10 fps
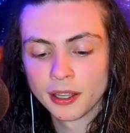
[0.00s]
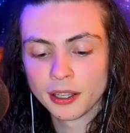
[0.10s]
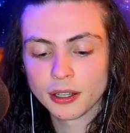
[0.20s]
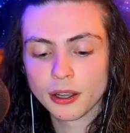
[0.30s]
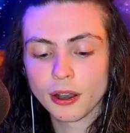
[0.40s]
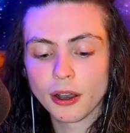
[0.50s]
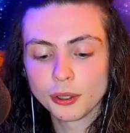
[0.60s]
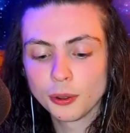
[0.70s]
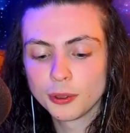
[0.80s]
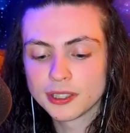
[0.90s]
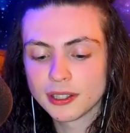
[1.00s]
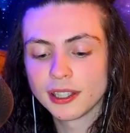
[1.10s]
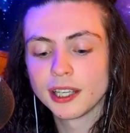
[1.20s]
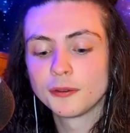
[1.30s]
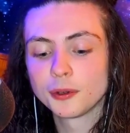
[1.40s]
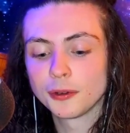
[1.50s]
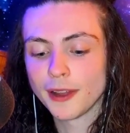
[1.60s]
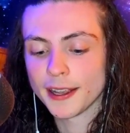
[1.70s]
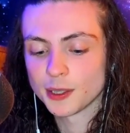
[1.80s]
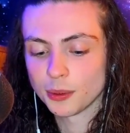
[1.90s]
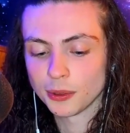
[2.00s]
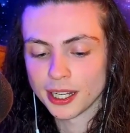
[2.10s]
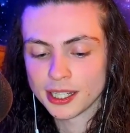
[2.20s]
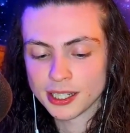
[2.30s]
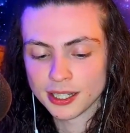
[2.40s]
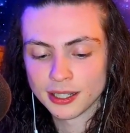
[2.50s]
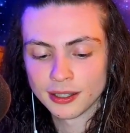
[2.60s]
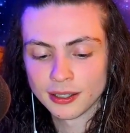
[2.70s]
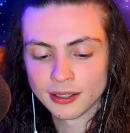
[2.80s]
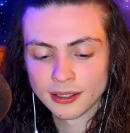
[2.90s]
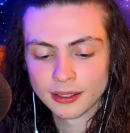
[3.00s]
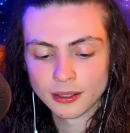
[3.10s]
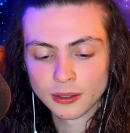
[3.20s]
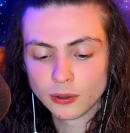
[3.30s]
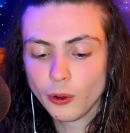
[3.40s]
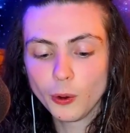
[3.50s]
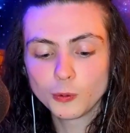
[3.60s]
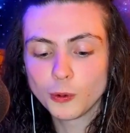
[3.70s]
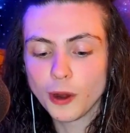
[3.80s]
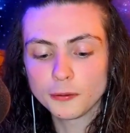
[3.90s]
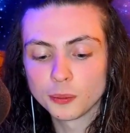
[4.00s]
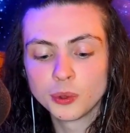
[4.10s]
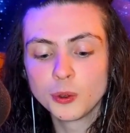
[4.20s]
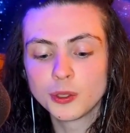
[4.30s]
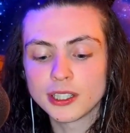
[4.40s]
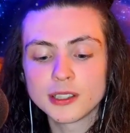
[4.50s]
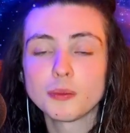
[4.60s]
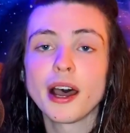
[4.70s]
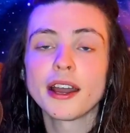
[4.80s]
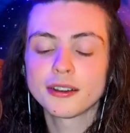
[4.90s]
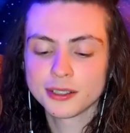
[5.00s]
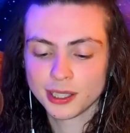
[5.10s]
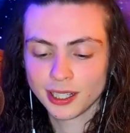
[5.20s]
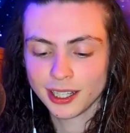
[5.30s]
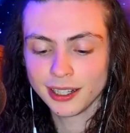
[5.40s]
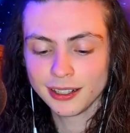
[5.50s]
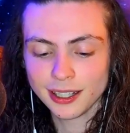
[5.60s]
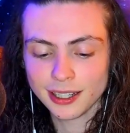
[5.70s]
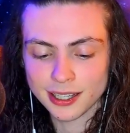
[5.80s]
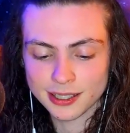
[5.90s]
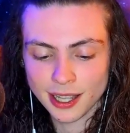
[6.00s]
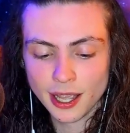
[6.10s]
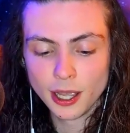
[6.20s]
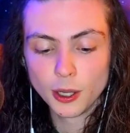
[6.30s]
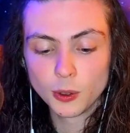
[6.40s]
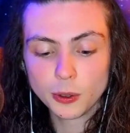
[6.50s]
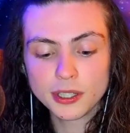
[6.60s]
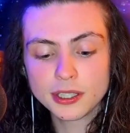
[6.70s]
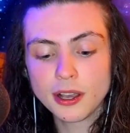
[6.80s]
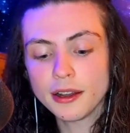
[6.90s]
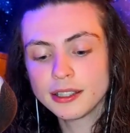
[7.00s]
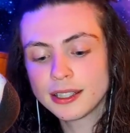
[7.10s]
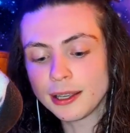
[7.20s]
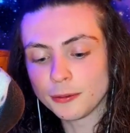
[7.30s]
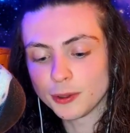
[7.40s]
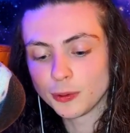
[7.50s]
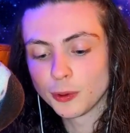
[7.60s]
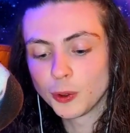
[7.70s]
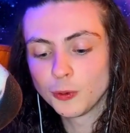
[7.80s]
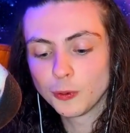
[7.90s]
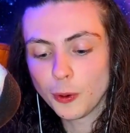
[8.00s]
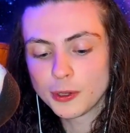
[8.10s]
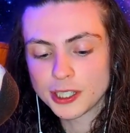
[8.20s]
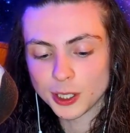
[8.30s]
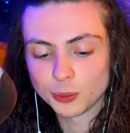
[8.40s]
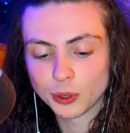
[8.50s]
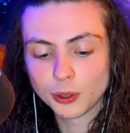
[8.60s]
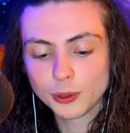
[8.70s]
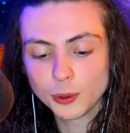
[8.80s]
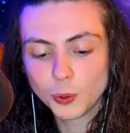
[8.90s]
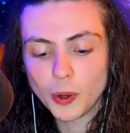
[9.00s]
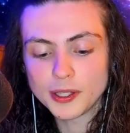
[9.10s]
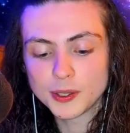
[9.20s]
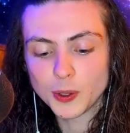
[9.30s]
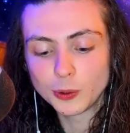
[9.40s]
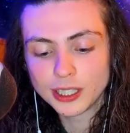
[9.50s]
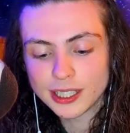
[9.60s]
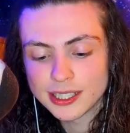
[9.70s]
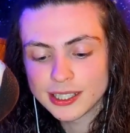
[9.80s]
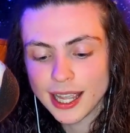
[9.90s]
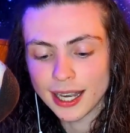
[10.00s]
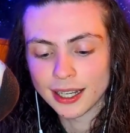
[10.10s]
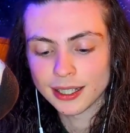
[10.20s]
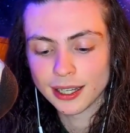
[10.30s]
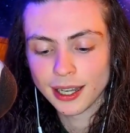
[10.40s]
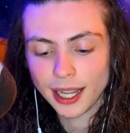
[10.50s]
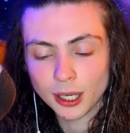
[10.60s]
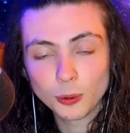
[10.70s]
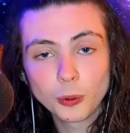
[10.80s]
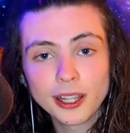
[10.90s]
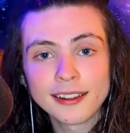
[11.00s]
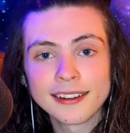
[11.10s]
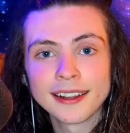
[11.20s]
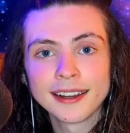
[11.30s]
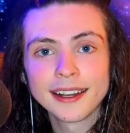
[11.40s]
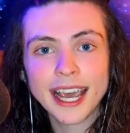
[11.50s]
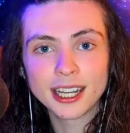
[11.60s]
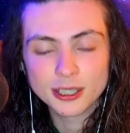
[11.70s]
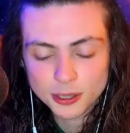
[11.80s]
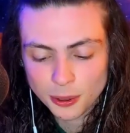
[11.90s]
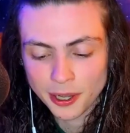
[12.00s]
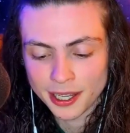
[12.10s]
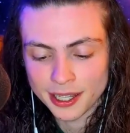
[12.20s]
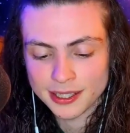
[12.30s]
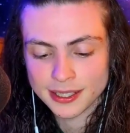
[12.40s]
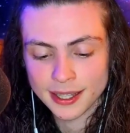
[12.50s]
God alone is the giver of aspiration. No rough brute aspires to kingliness, nor does God's gift of good fortune preclude one's own consent and will and choice.